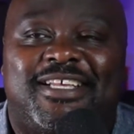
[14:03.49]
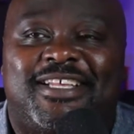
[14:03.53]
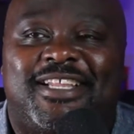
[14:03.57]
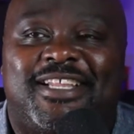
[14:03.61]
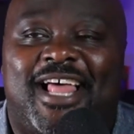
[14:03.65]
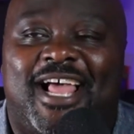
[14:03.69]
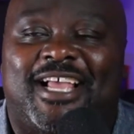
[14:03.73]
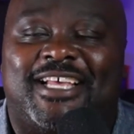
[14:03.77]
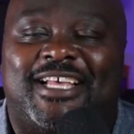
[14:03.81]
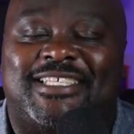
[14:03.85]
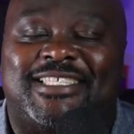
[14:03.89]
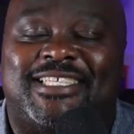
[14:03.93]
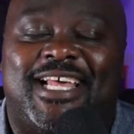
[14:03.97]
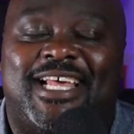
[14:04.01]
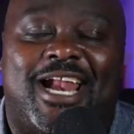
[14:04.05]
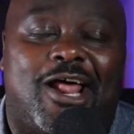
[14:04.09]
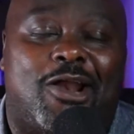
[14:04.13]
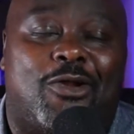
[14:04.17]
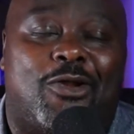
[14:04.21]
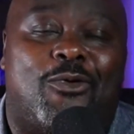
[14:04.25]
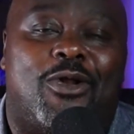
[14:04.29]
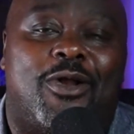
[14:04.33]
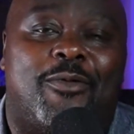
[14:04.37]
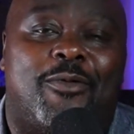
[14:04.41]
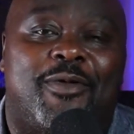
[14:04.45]
Like I said, I
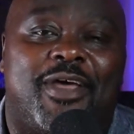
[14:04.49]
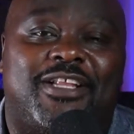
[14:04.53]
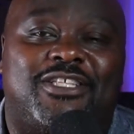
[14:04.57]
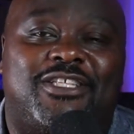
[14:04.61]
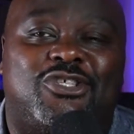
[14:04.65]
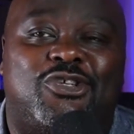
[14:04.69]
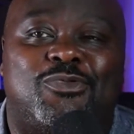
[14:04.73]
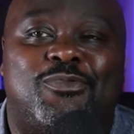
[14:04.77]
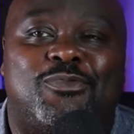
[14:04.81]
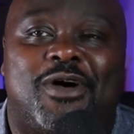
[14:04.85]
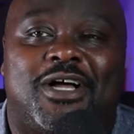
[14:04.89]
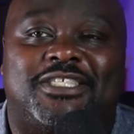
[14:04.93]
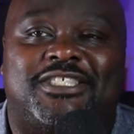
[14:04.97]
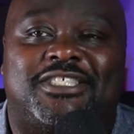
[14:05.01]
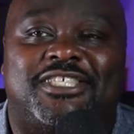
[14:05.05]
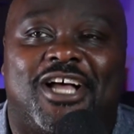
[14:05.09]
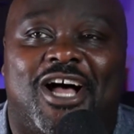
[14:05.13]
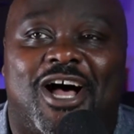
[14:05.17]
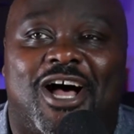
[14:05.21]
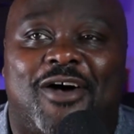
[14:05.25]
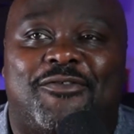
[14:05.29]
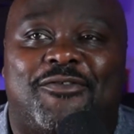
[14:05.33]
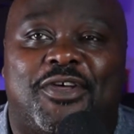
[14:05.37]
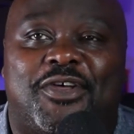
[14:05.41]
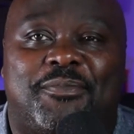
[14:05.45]
don't want to make too much
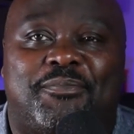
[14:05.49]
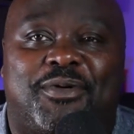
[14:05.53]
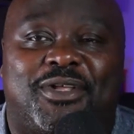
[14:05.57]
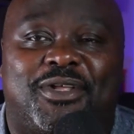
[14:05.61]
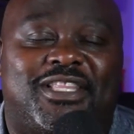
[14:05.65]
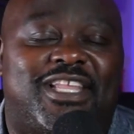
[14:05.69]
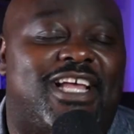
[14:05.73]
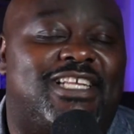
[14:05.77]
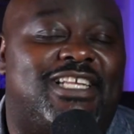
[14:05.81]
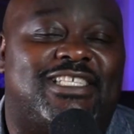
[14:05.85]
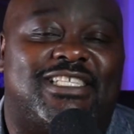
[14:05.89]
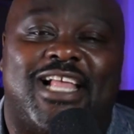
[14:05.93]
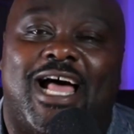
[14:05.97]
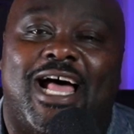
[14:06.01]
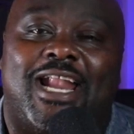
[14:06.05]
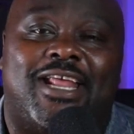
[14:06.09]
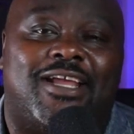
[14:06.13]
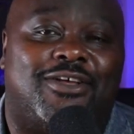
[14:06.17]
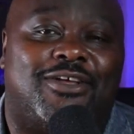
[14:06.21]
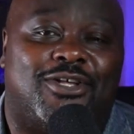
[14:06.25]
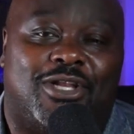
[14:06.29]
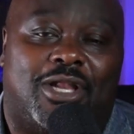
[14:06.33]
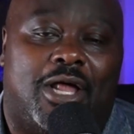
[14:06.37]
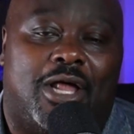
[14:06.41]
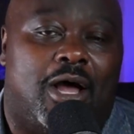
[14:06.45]
of it, but that's not a
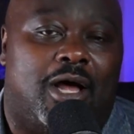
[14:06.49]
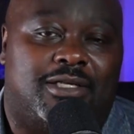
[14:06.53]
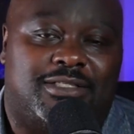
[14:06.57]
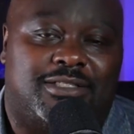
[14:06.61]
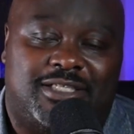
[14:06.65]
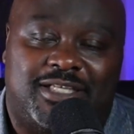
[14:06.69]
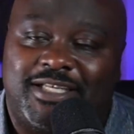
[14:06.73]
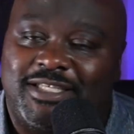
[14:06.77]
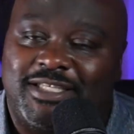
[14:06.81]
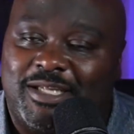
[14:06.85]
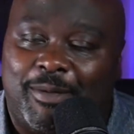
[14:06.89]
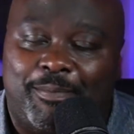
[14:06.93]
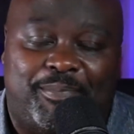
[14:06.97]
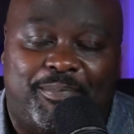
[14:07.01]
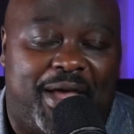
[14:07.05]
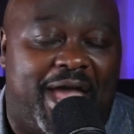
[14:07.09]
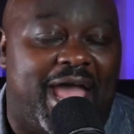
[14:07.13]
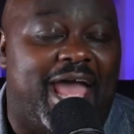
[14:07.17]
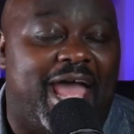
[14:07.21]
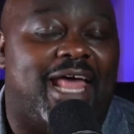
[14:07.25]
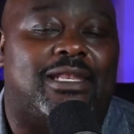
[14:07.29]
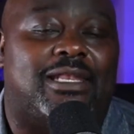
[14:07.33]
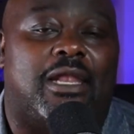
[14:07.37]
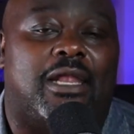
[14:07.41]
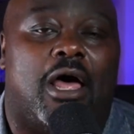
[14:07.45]
good loss. It's a
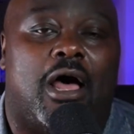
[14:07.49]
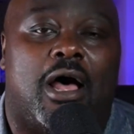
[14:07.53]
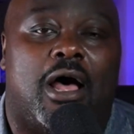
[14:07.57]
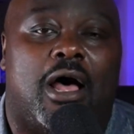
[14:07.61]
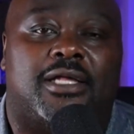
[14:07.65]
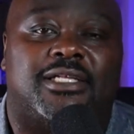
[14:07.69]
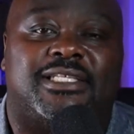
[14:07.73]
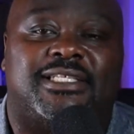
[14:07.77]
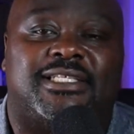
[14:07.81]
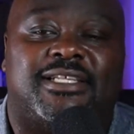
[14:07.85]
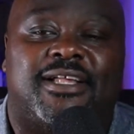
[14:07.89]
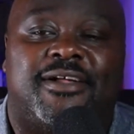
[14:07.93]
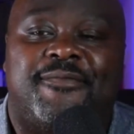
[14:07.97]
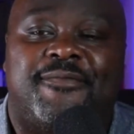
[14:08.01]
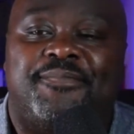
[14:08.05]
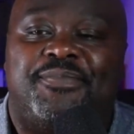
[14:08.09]
bad loss.